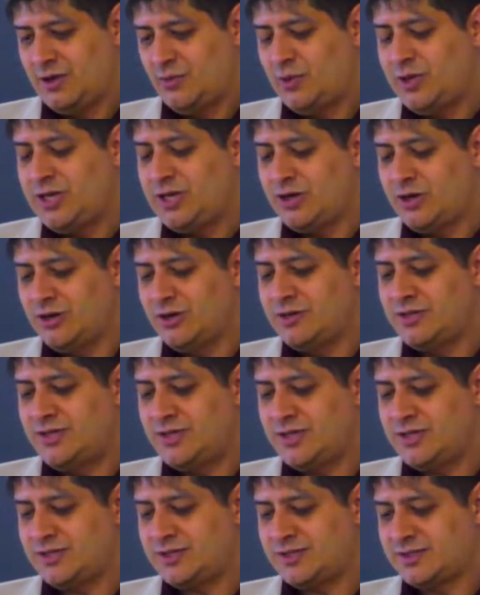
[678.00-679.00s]
When he heard
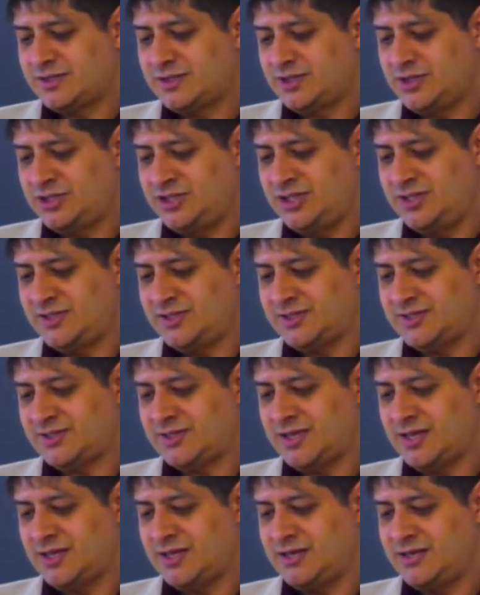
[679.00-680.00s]
this, Jesus
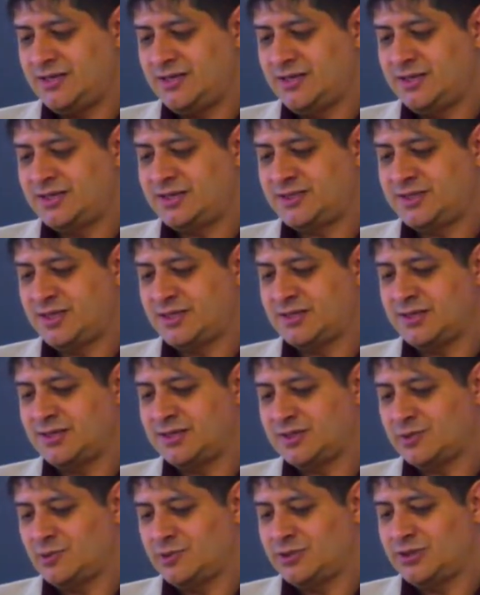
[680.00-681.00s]
said, This
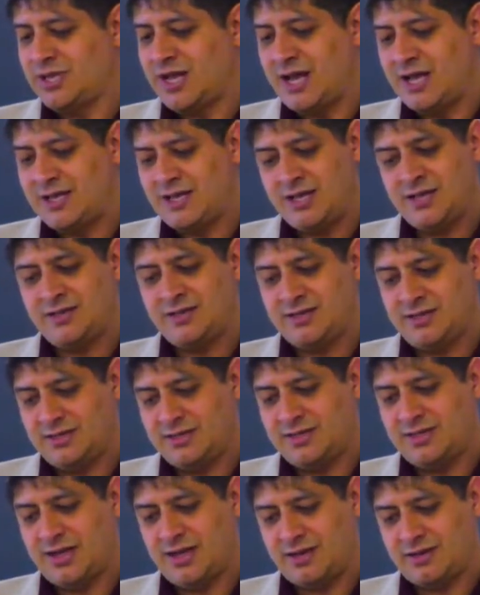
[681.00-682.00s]
sickness will not end
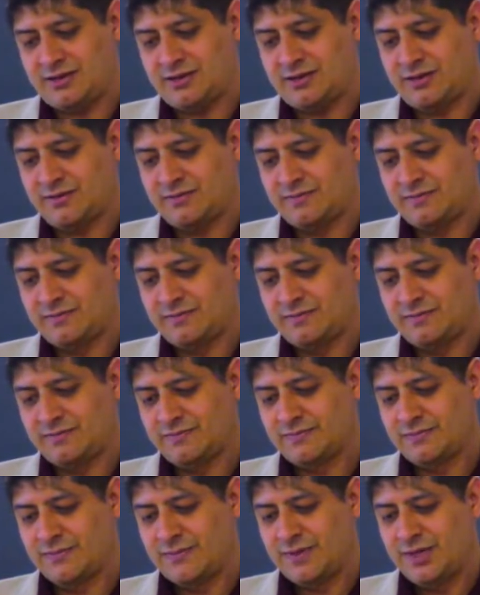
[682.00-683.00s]
in death.
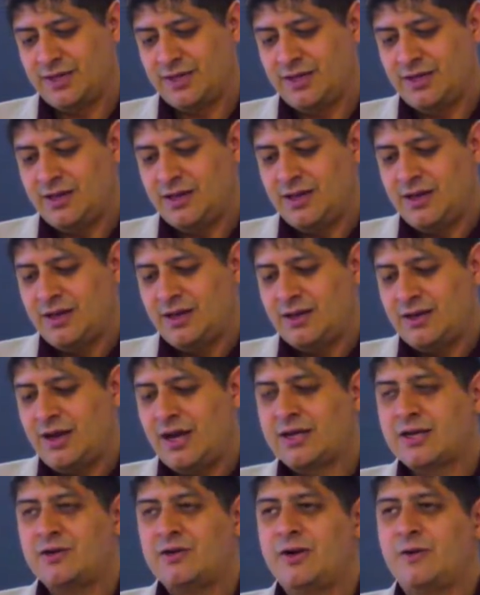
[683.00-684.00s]

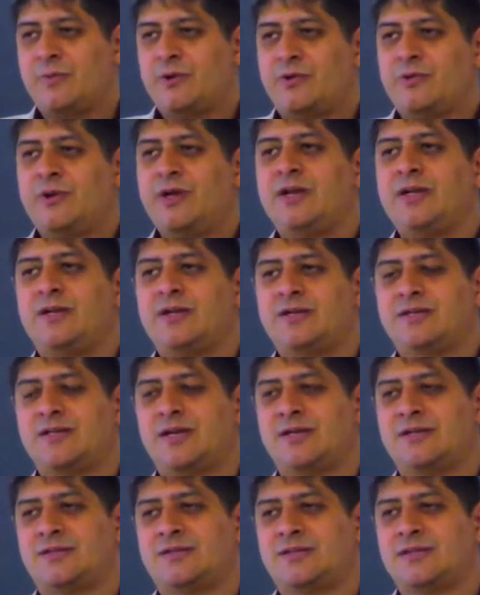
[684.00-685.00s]
Now, I can remember reading this
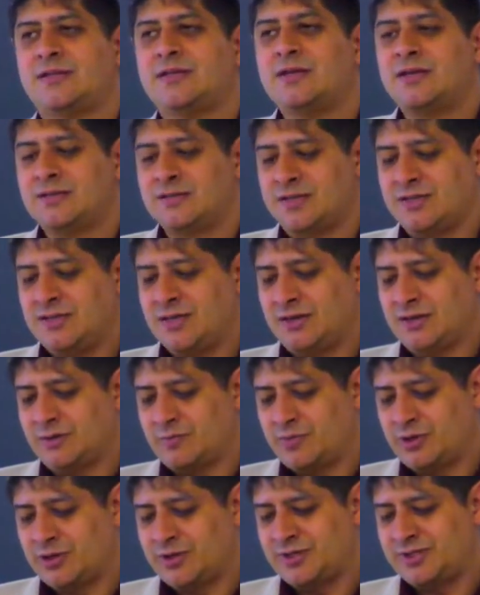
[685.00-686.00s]
as, as a
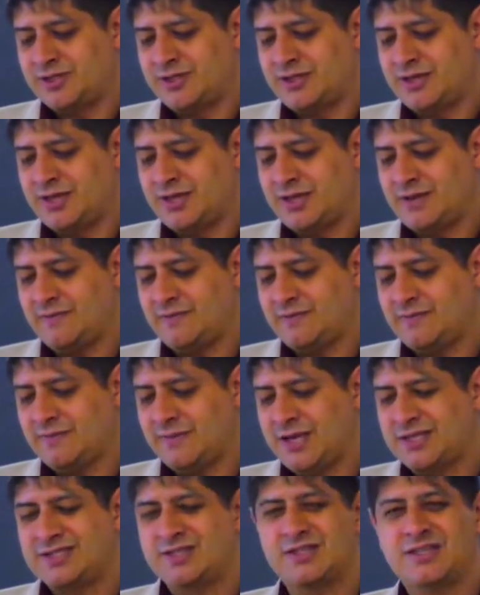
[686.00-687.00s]
younger person thinking,
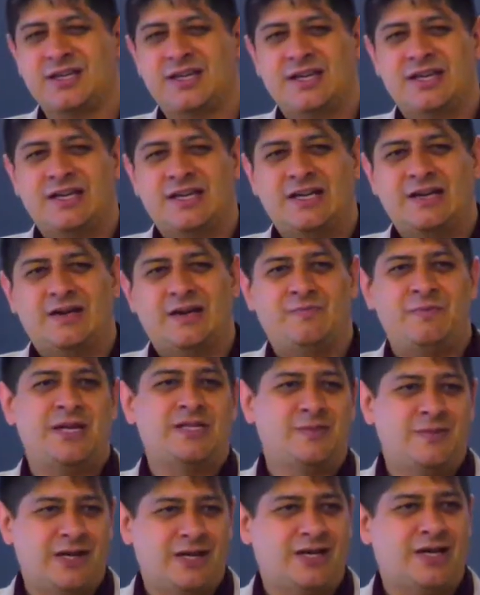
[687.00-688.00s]
that
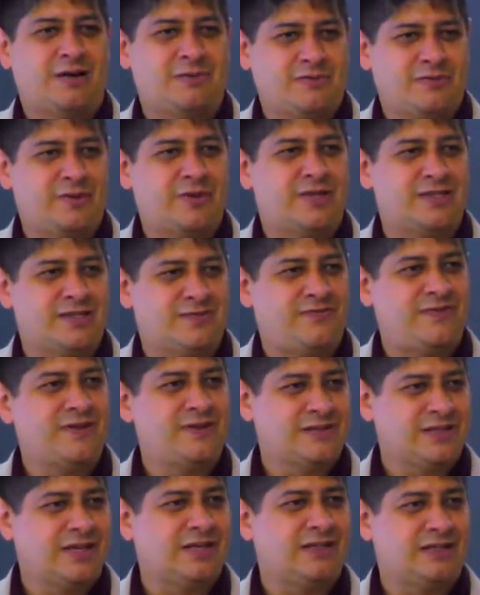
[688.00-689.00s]
makes me uncomfortable because it
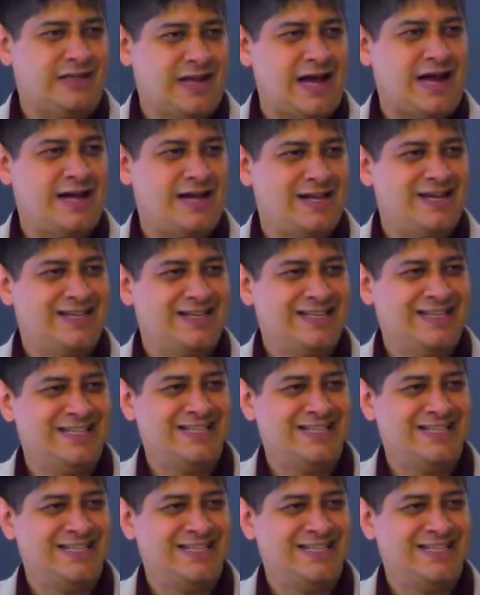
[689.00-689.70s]
feels like a lie.